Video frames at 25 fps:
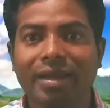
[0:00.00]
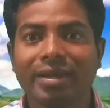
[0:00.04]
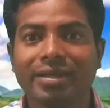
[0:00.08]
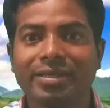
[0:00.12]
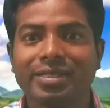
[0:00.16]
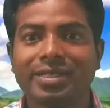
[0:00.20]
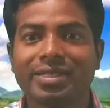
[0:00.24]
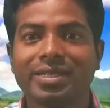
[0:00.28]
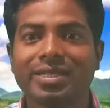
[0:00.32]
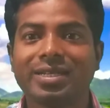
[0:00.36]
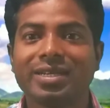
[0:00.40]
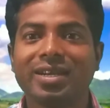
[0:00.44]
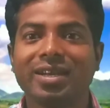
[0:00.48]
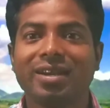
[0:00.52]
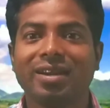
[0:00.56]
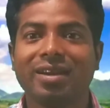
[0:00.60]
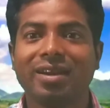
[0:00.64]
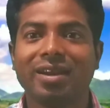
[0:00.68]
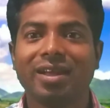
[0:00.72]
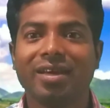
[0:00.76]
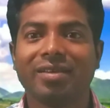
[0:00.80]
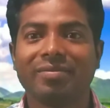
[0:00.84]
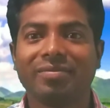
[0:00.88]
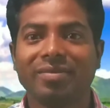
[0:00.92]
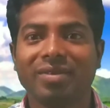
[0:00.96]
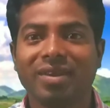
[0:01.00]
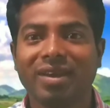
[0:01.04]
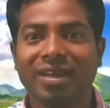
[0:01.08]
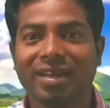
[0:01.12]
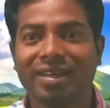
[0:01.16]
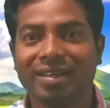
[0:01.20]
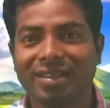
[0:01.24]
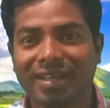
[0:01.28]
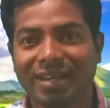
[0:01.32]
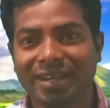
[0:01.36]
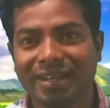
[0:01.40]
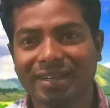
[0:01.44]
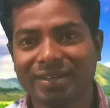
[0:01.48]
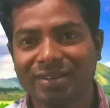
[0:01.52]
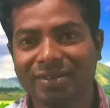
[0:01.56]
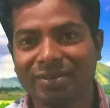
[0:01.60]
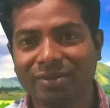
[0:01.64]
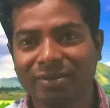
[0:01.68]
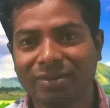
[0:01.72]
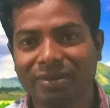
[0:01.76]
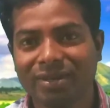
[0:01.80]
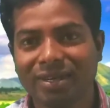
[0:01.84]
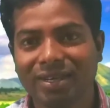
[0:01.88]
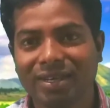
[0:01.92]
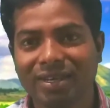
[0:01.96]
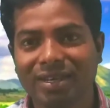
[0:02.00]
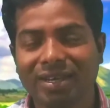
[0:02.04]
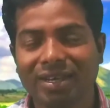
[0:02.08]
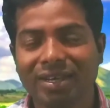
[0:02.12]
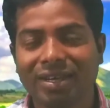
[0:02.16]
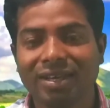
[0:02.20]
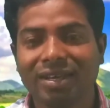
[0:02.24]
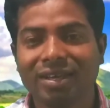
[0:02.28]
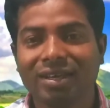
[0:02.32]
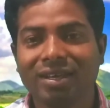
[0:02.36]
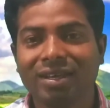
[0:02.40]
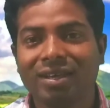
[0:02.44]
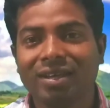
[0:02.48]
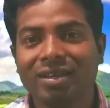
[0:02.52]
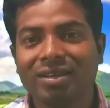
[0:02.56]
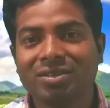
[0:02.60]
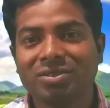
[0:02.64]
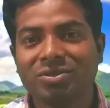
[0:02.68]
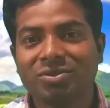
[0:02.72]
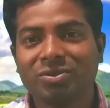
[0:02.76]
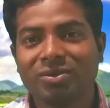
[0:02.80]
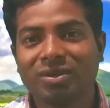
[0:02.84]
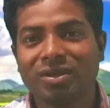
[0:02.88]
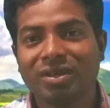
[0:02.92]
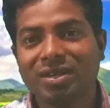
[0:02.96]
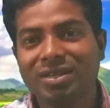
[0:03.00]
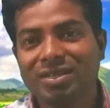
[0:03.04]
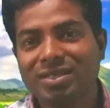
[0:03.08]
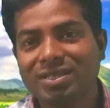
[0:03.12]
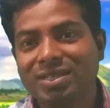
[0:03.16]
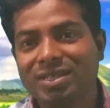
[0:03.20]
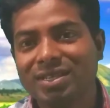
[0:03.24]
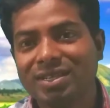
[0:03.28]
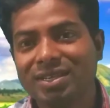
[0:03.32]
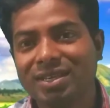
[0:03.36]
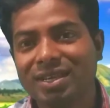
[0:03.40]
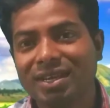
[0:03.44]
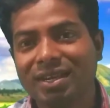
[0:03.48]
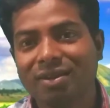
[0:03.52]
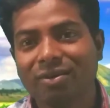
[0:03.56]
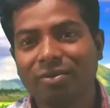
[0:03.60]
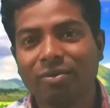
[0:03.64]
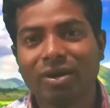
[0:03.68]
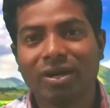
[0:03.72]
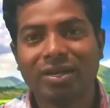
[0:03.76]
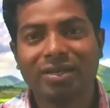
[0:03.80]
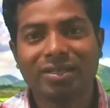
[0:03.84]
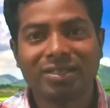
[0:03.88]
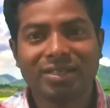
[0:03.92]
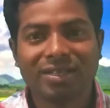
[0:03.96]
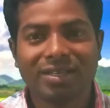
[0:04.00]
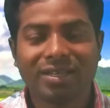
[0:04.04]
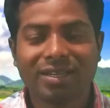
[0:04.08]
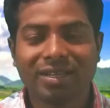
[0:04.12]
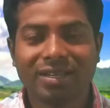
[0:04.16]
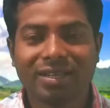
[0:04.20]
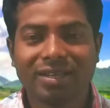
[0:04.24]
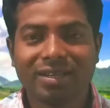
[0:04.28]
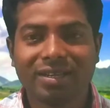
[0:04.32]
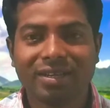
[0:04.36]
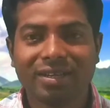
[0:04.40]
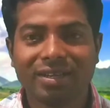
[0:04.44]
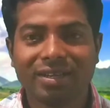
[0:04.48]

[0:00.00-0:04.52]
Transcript: eternal life, like that, okay. So let's see here, water.